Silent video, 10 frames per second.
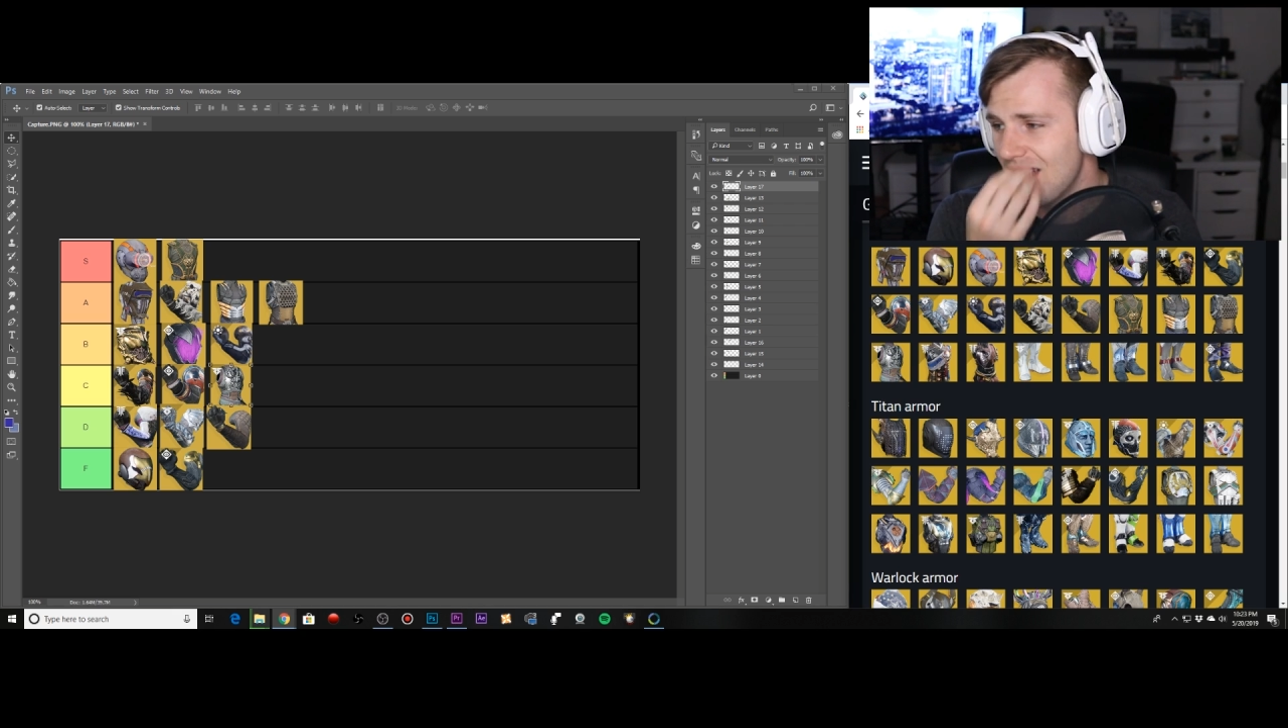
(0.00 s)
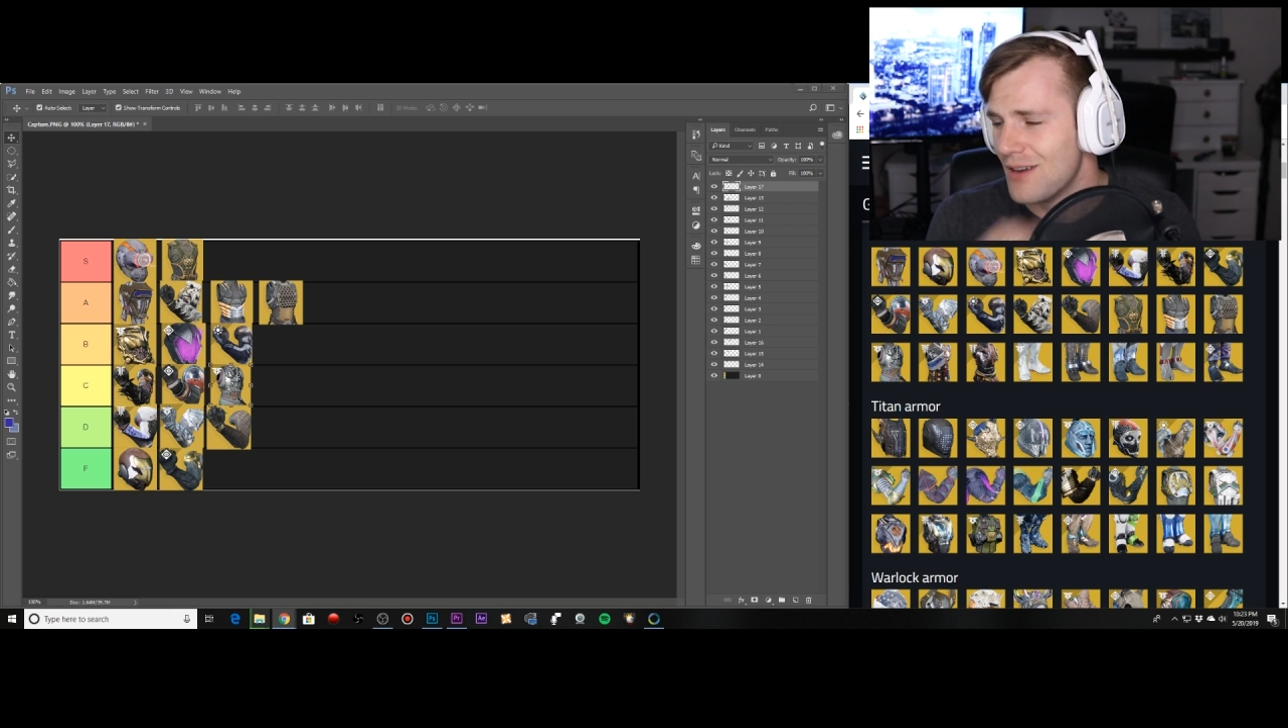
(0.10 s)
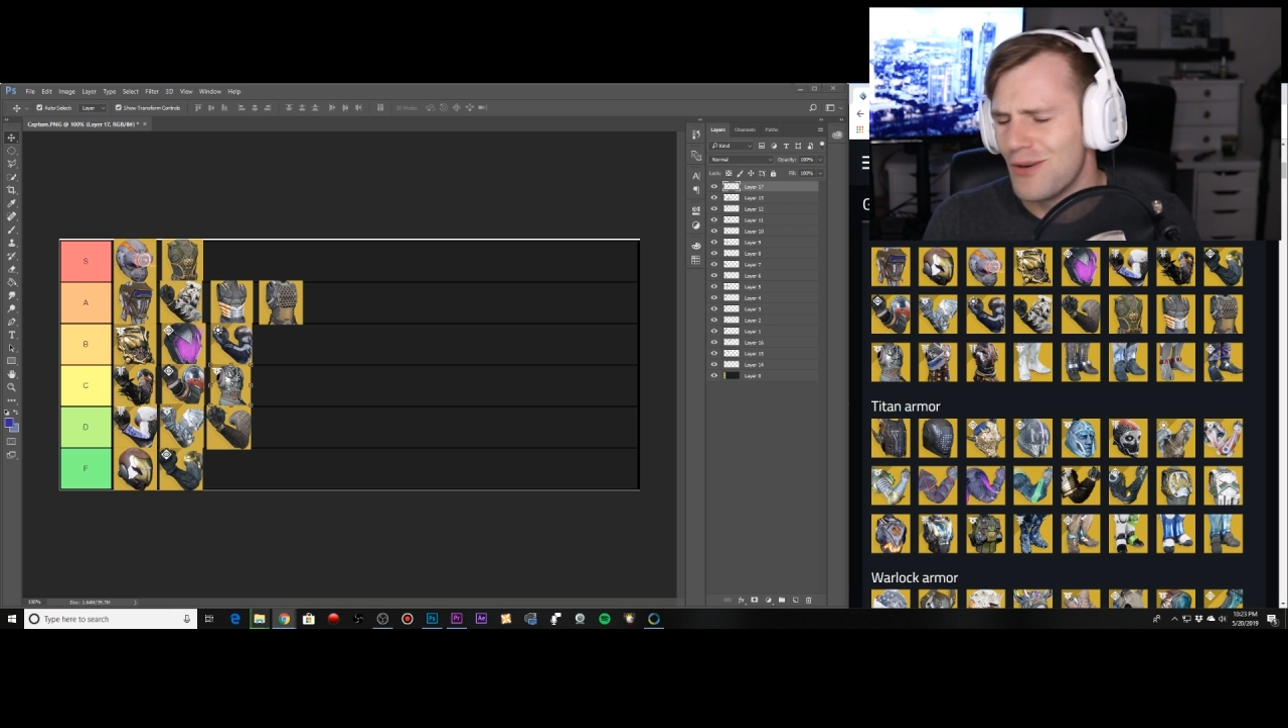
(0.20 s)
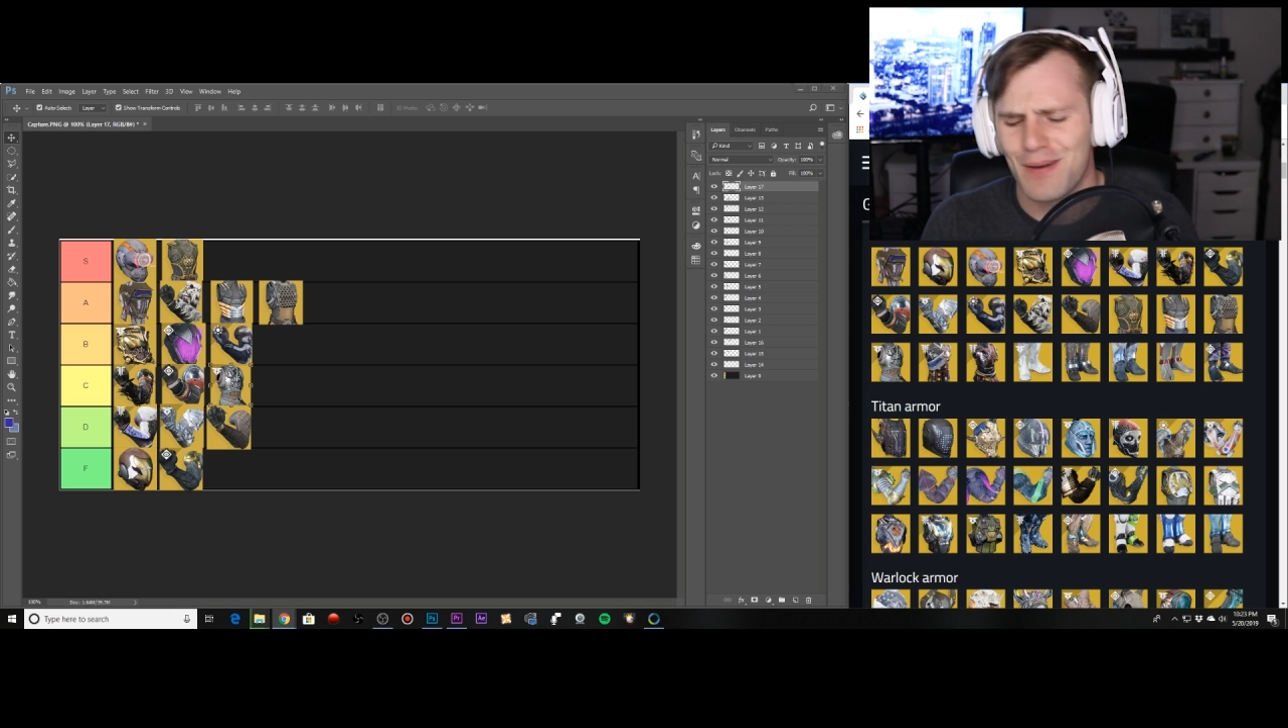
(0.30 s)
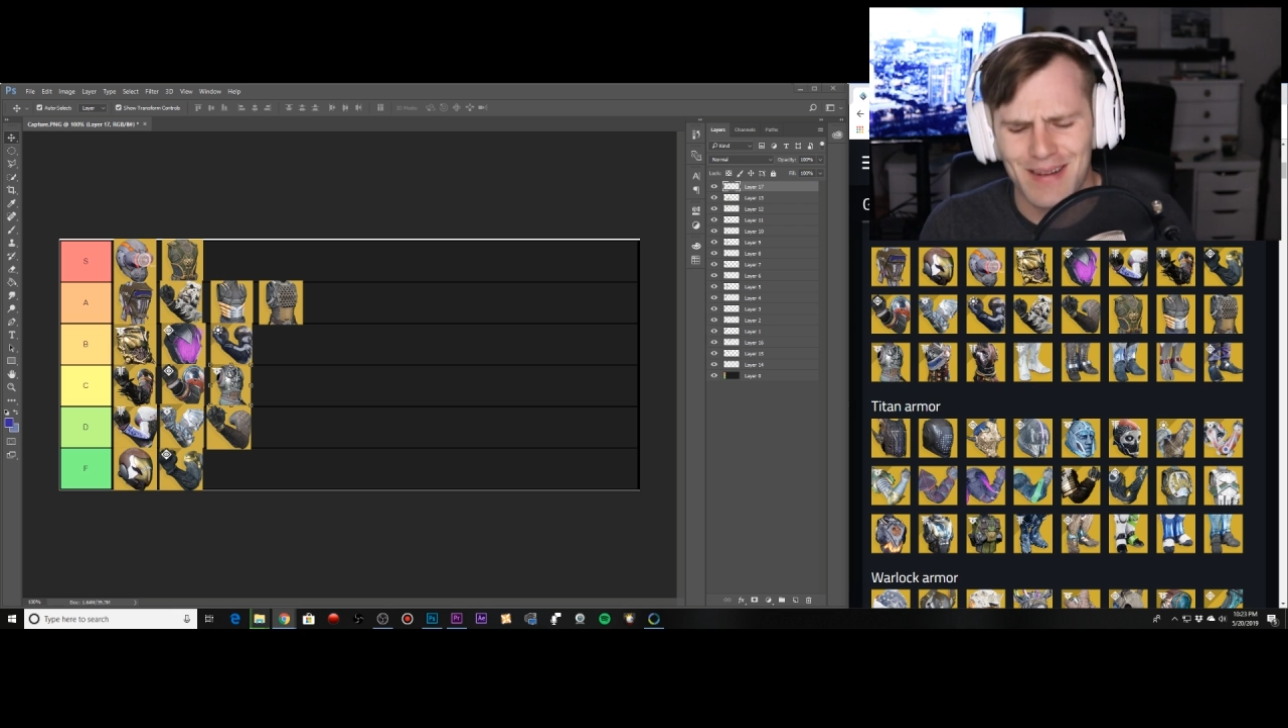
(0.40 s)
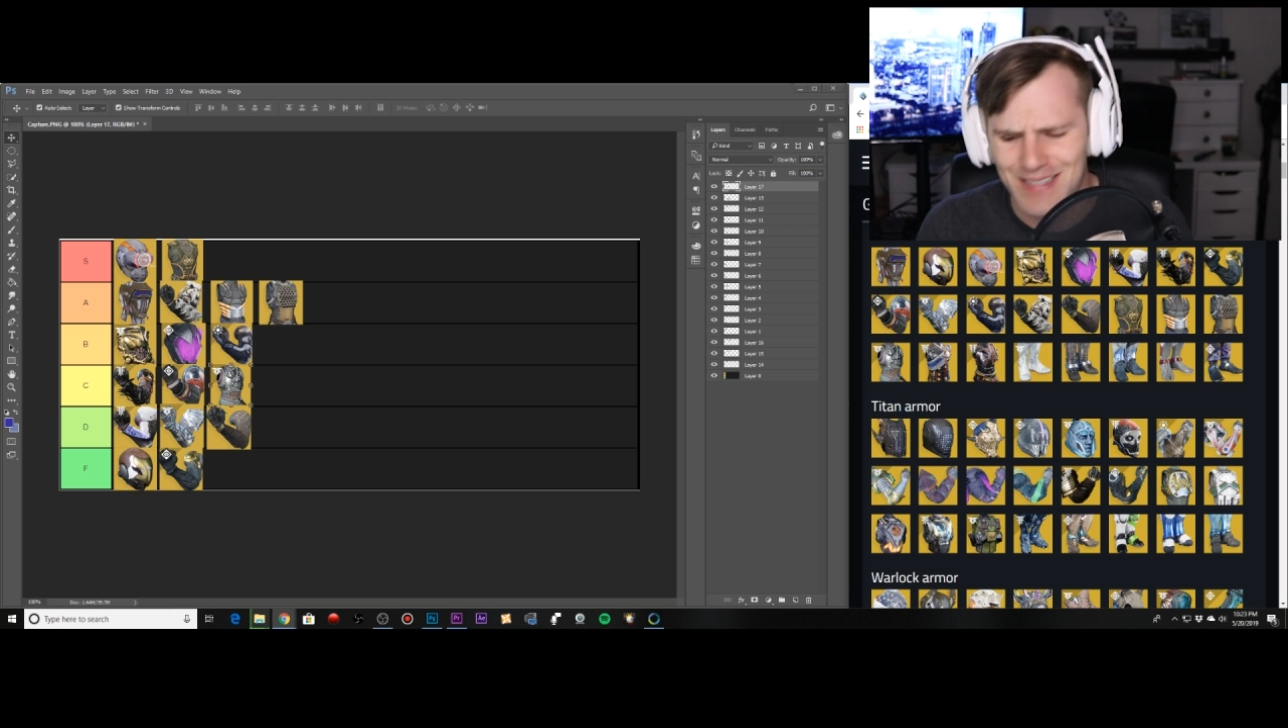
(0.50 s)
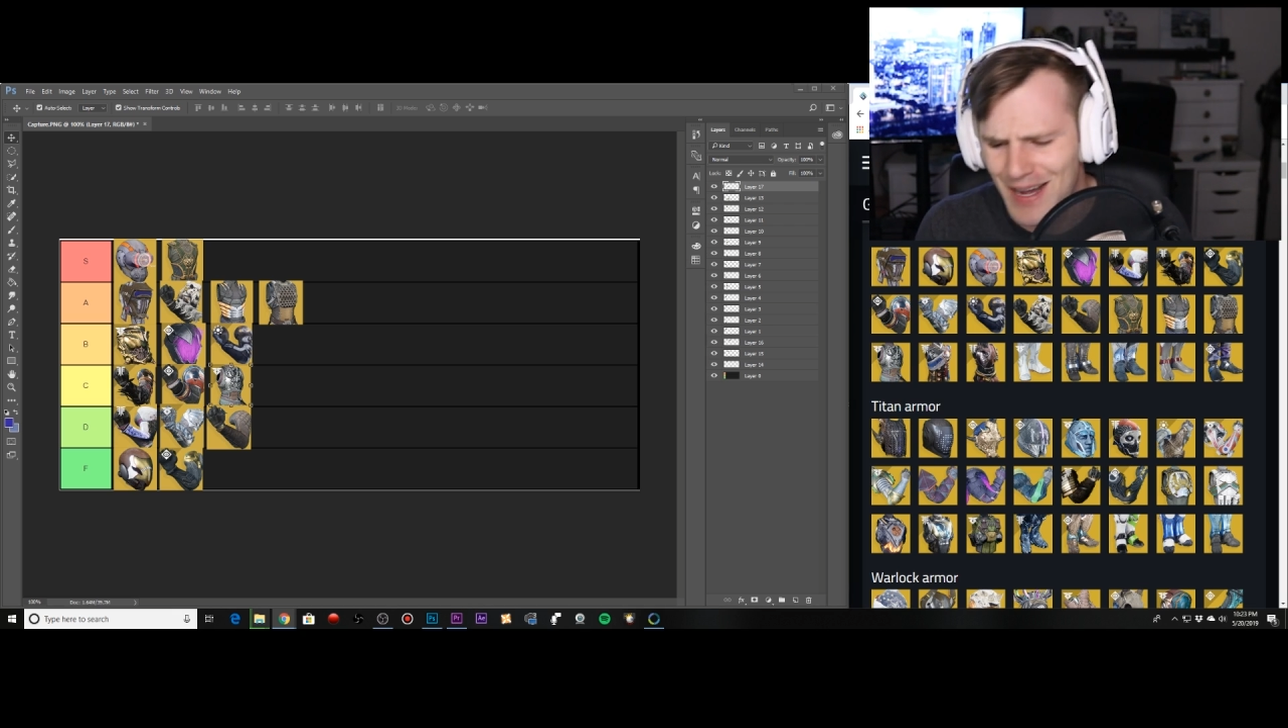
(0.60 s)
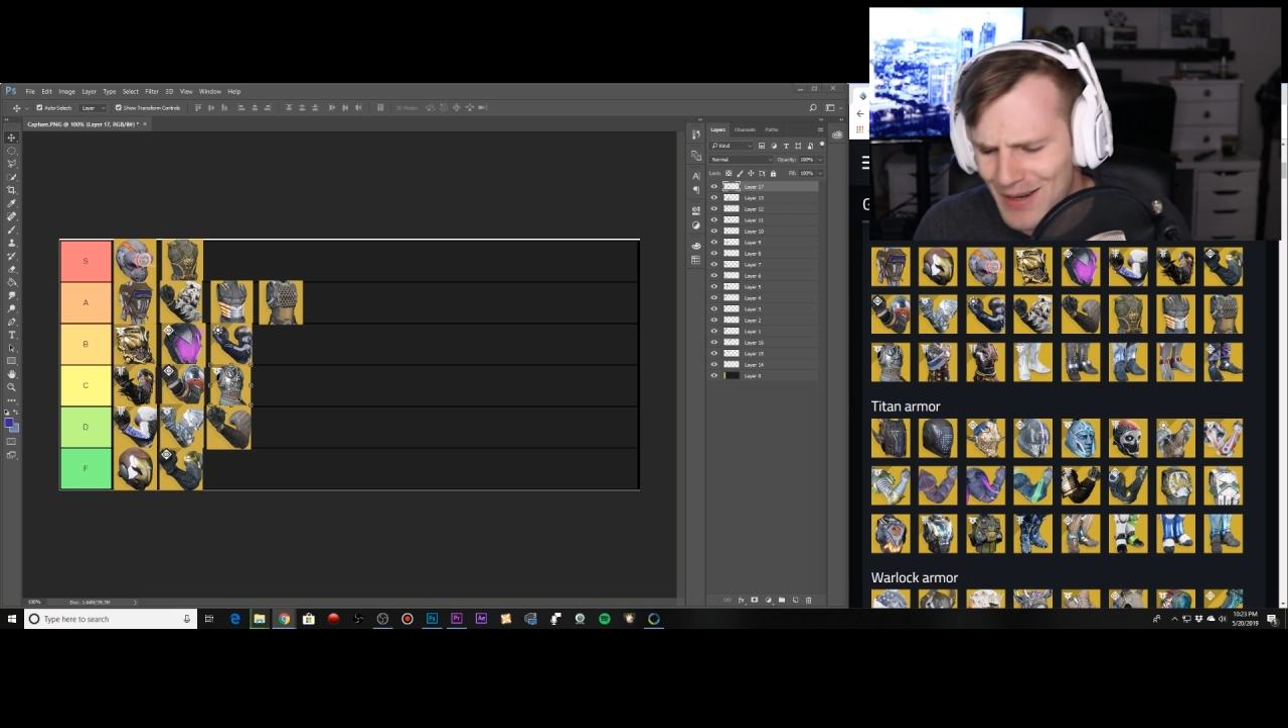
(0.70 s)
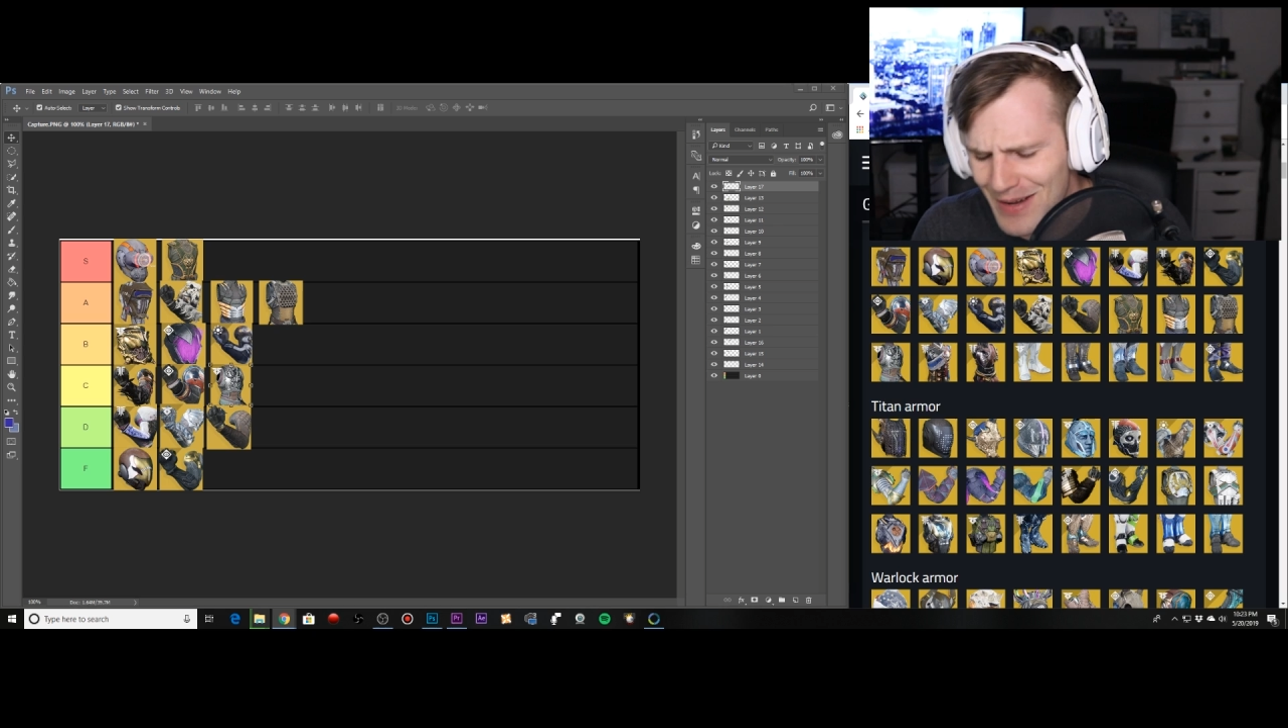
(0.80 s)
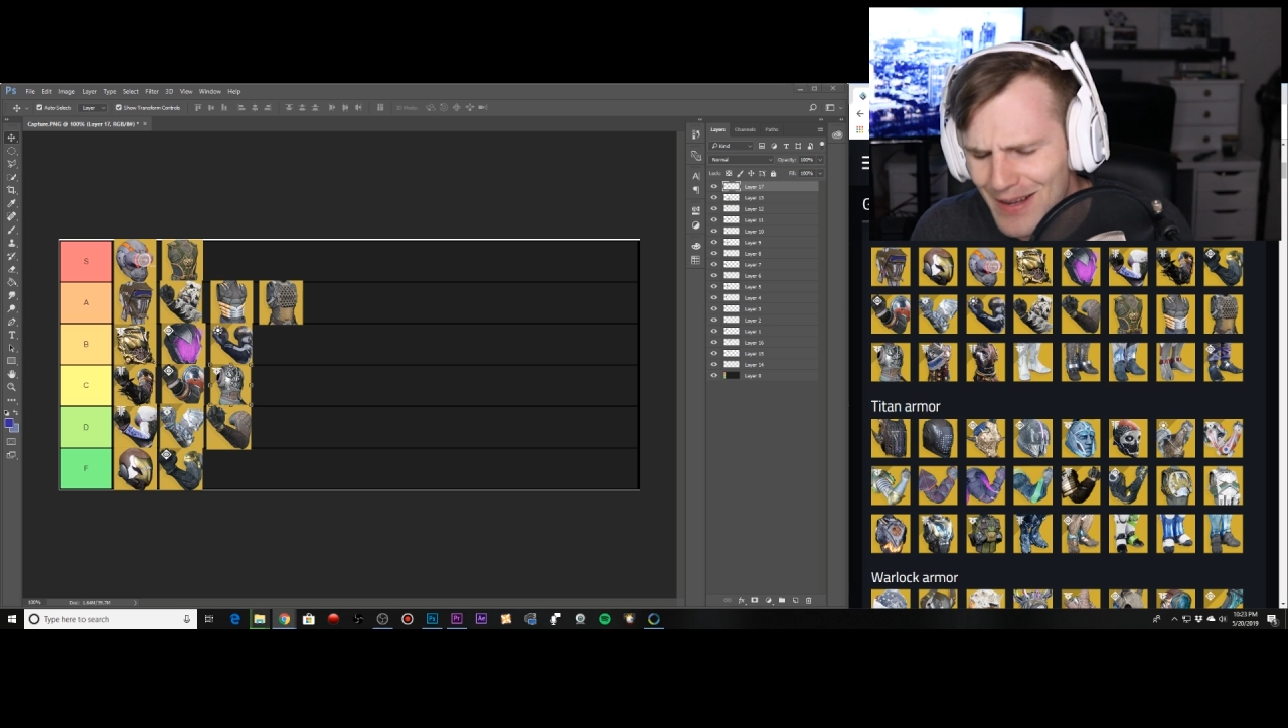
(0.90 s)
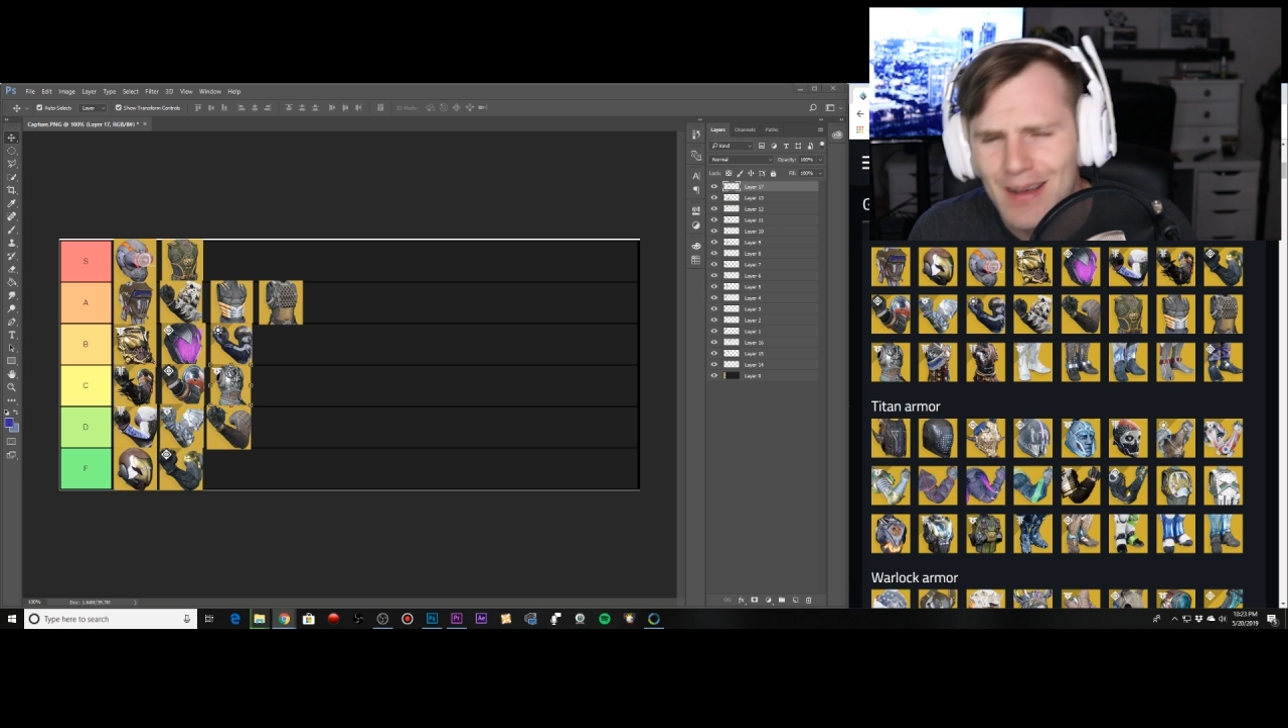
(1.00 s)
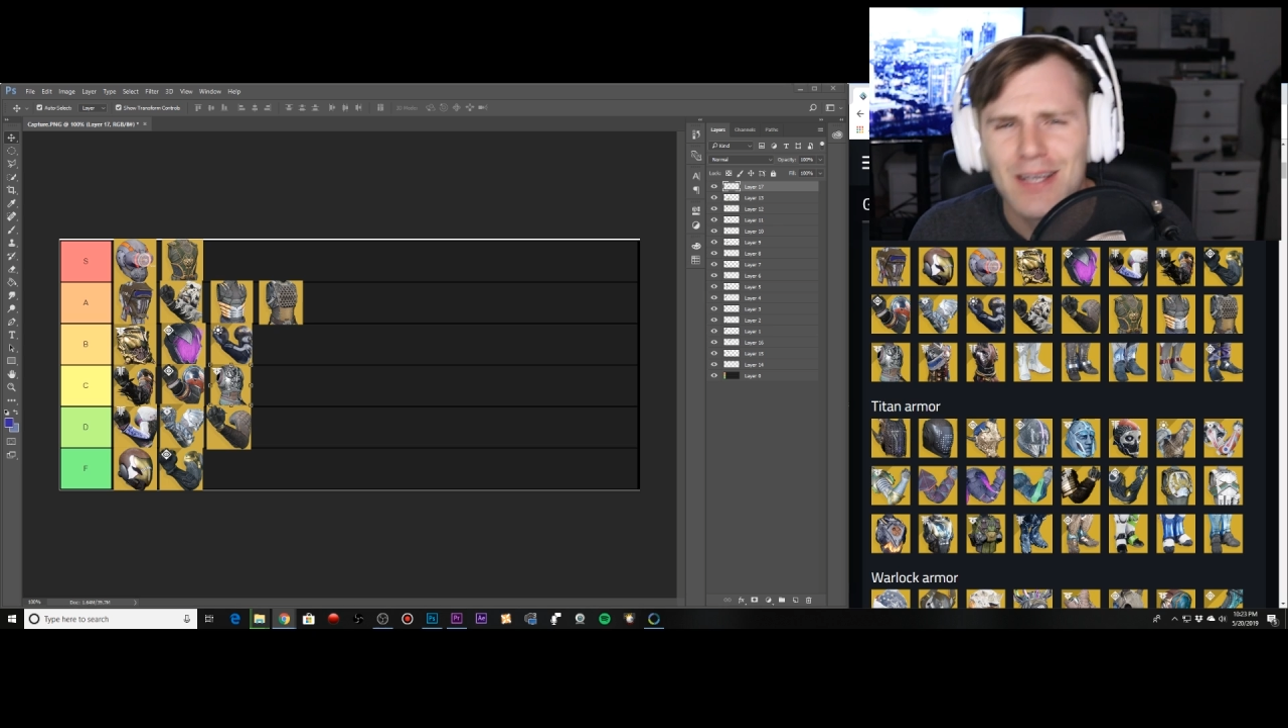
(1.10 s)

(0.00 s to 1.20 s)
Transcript: What am I talking about?